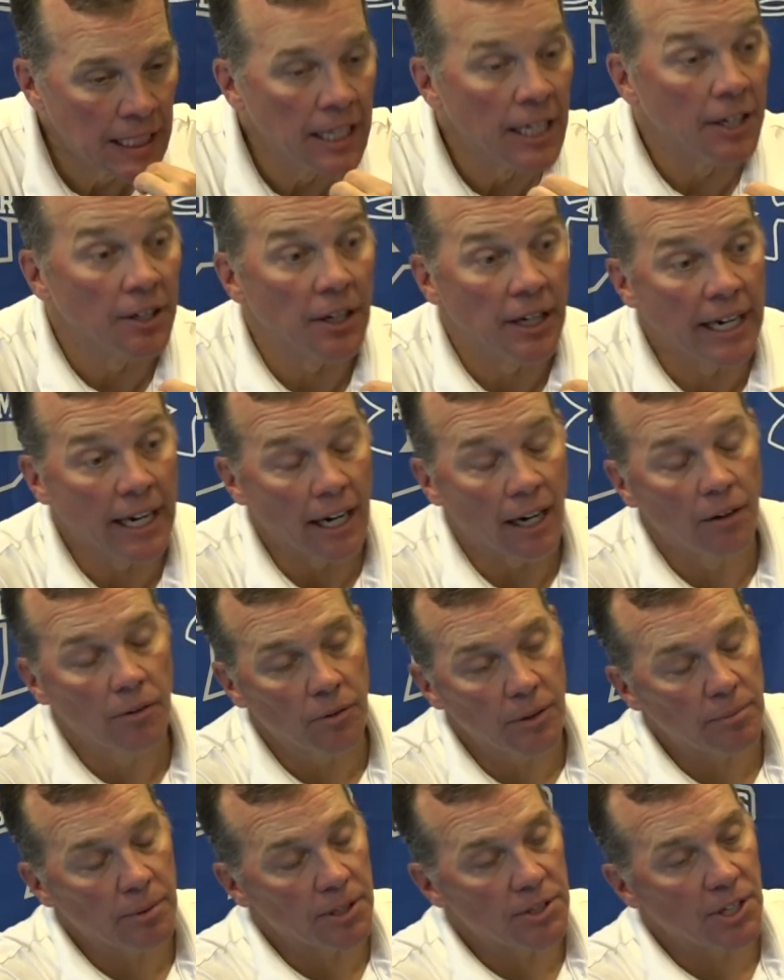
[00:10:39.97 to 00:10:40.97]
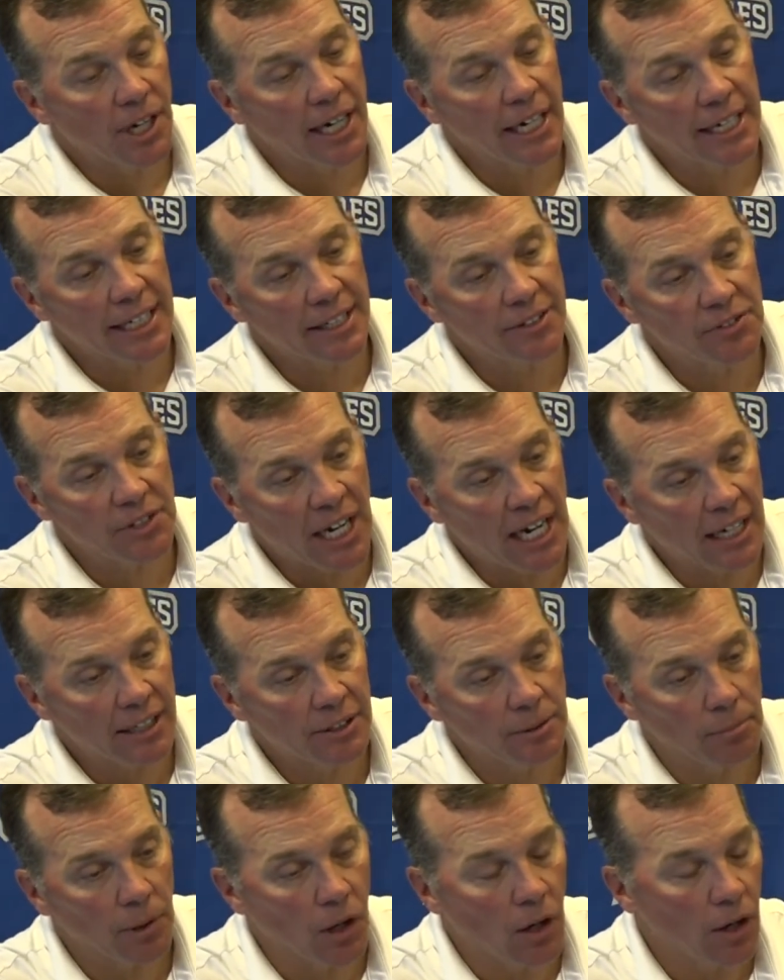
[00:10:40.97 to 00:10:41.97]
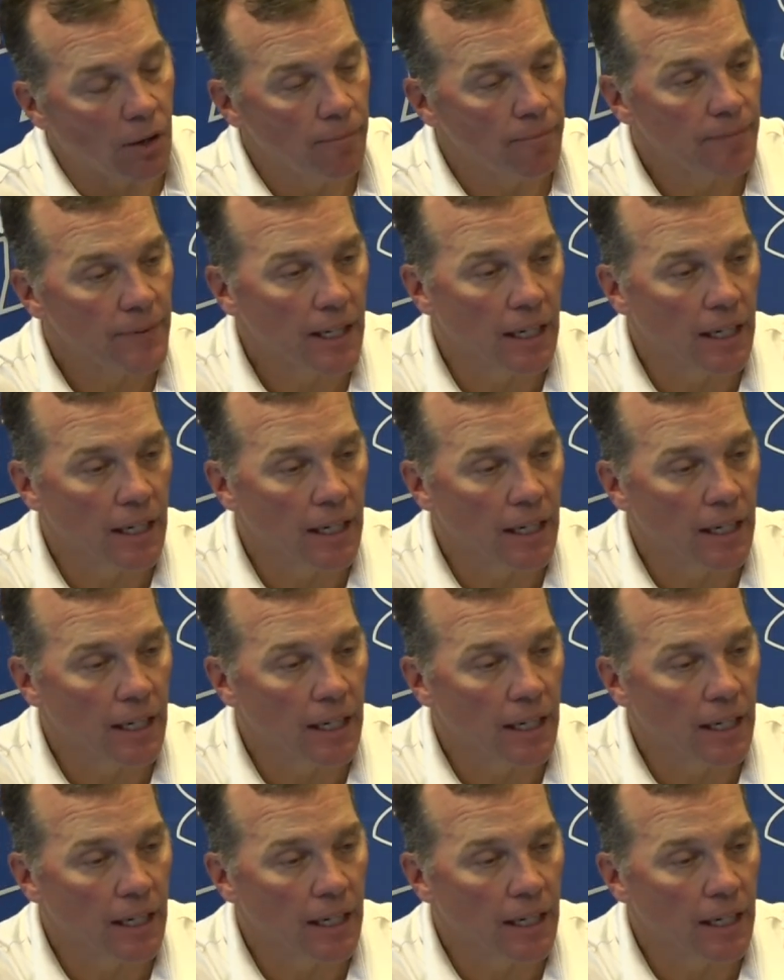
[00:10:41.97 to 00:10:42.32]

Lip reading: Yeah, we've been trying to get Zach the ball.